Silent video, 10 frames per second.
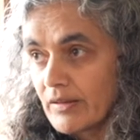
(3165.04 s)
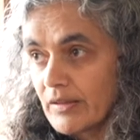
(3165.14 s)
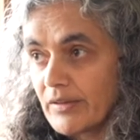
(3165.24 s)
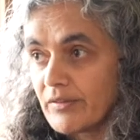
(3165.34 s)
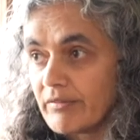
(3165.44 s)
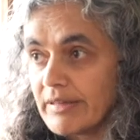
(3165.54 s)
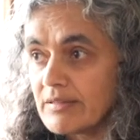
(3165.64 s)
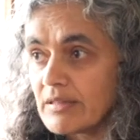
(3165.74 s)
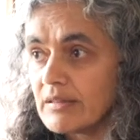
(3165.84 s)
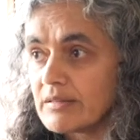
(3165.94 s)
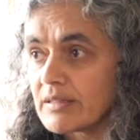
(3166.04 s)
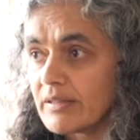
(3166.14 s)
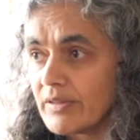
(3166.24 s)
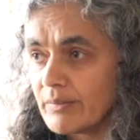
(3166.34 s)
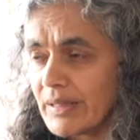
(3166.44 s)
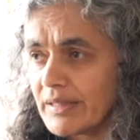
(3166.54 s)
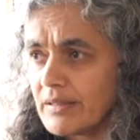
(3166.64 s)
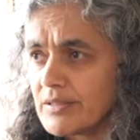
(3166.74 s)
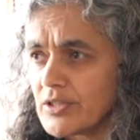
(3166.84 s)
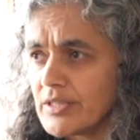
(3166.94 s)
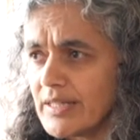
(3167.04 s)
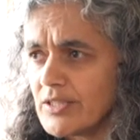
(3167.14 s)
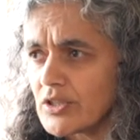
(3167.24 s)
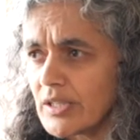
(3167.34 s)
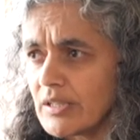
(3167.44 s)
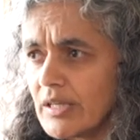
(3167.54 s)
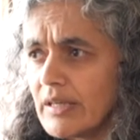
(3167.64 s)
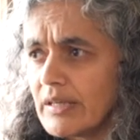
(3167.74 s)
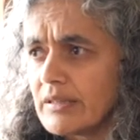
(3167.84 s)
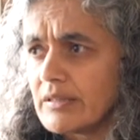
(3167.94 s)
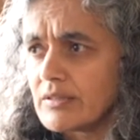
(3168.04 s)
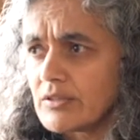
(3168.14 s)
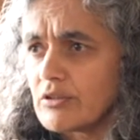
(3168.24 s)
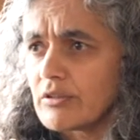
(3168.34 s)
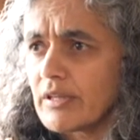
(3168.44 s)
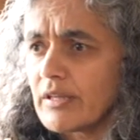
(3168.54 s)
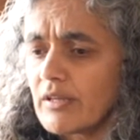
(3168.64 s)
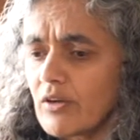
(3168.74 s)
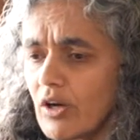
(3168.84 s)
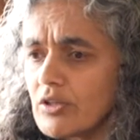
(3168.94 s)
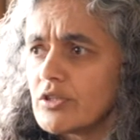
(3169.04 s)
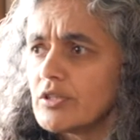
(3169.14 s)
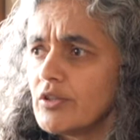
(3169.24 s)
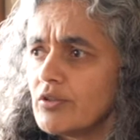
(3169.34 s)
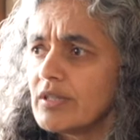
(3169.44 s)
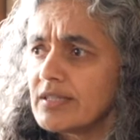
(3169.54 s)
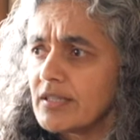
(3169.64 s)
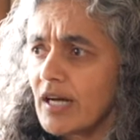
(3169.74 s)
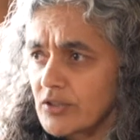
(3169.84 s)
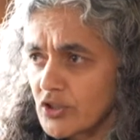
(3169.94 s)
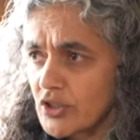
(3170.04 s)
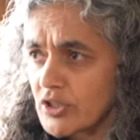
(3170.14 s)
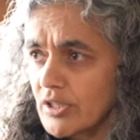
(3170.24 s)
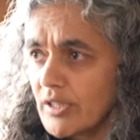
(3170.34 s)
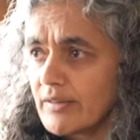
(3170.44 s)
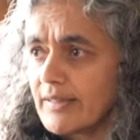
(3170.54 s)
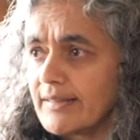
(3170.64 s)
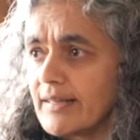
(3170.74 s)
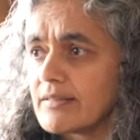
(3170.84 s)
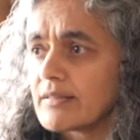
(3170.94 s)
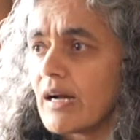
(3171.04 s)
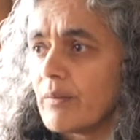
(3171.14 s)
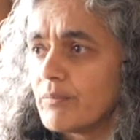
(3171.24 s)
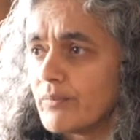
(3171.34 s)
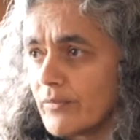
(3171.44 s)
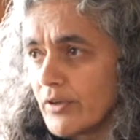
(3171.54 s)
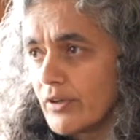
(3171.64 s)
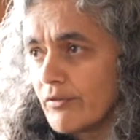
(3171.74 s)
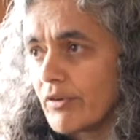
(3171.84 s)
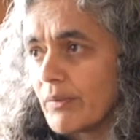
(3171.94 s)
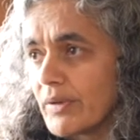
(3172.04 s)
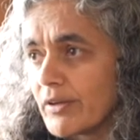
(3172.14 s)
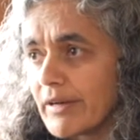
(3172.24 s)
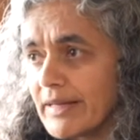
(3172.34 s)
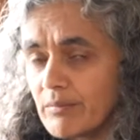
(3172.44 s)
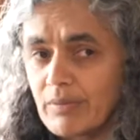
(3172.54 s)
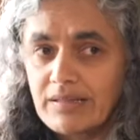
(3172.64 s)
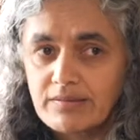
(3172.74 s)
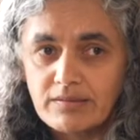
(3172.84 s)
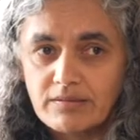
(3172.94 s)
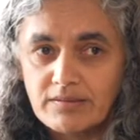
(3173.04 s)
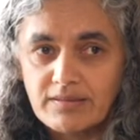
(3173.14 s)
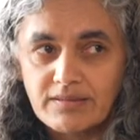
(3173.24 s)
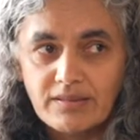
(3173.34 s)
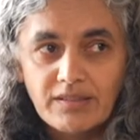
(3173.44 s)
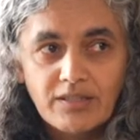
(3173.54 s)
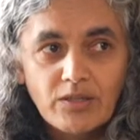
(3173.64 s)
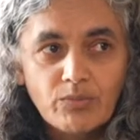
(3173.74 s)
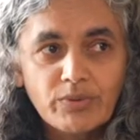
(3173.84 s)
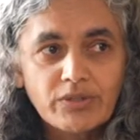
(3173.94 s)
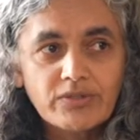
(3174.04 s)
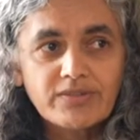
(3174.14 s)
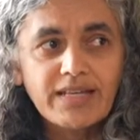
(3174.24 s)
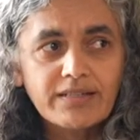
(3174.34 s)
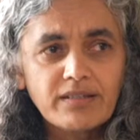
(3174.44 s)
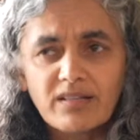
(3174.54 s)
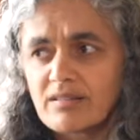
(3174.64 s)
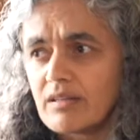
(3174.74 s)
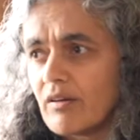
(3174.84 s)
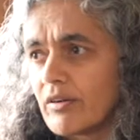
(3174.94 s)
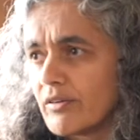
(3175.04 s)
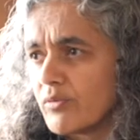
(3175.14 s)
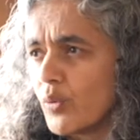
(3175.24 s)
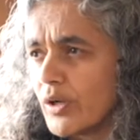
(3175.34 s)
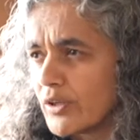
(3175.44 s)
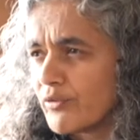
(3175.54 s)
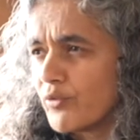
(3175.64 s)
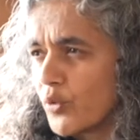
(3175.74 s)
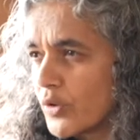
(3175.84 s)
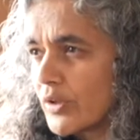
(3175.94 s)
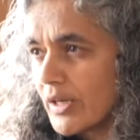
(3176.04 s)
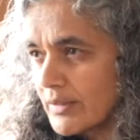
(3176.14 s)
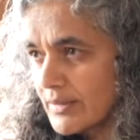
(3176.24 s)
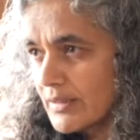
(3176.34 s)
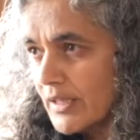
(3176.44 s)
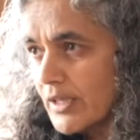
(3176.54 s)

And the reason it's given by initiation is to continue the touch that has come from the great masters, because that does a lot of work for us.